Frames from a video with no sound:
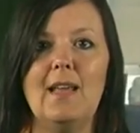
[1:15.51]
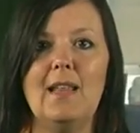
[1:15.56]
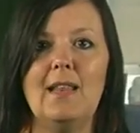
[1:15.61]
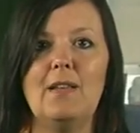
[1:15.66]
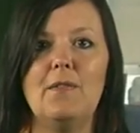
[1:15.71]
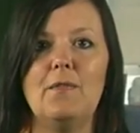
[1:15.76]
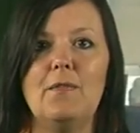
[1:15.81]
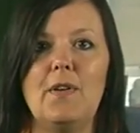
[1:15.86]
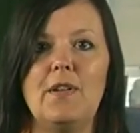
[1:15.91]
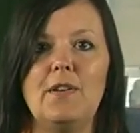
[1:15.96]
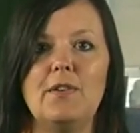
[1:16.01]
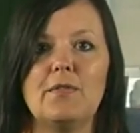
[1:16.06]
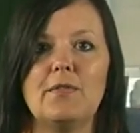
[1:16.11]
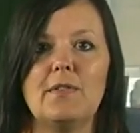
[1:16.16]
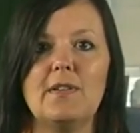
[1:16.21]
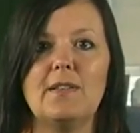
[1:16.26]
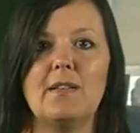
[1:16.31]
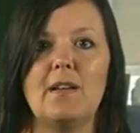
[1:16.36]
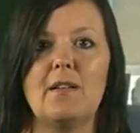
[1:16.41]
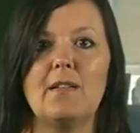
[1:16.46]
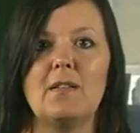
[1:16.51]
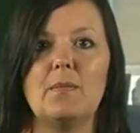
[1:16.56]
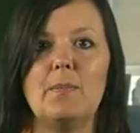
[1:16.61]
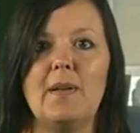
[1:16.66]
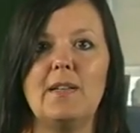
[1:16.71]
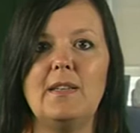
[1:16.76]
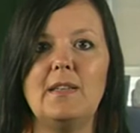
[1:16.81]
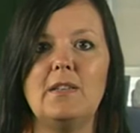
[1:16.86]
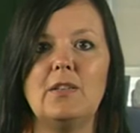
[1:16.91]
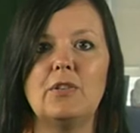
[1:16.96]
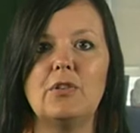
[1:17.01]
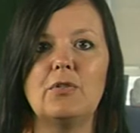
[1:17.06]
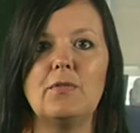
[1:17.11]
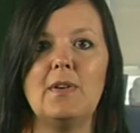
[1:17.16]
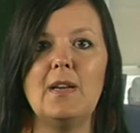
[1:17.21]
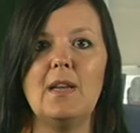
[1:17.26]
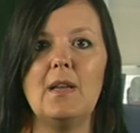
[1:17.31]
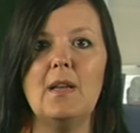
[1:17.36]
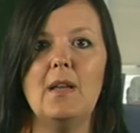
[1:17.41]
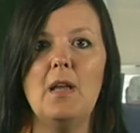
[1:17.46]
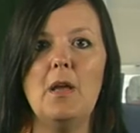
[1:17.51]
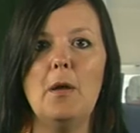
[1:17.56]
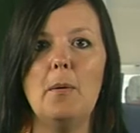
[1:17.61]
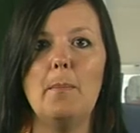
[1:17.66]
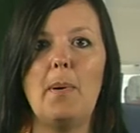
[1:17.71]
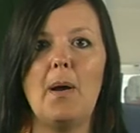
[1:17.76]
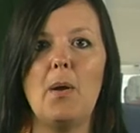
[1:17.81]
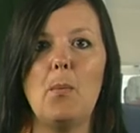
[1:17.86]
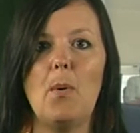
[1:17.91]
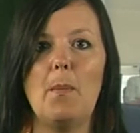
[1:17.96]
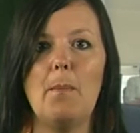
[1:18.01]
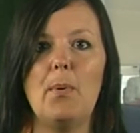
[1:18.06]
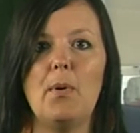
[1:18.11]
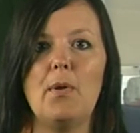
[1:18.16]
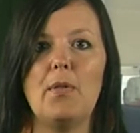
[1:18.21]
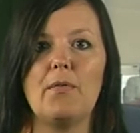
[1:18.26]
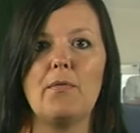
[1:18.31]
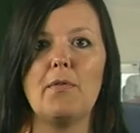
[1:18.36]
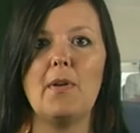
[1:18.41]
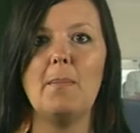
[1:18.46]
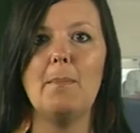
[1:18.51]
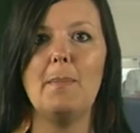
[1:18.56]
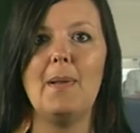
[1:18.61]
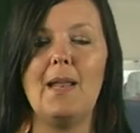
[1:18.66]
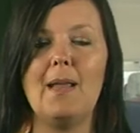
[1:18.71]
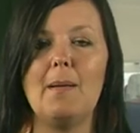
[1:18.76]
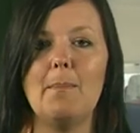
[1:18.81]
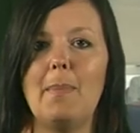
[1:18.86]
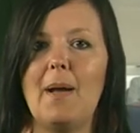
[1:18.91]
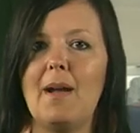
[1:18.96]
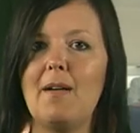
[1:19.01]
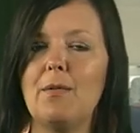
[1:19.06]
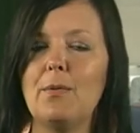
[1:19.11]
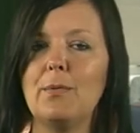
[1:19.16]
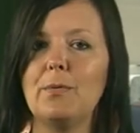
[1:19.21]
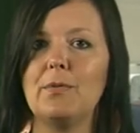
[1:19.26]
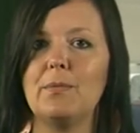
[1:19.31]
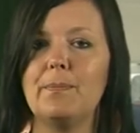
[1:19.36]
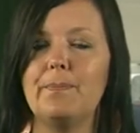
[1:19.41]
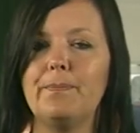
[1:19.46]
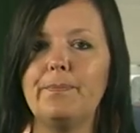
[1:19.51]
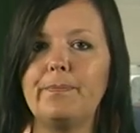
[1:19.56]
The inventories are expected to shrink by 1.3 million barrels.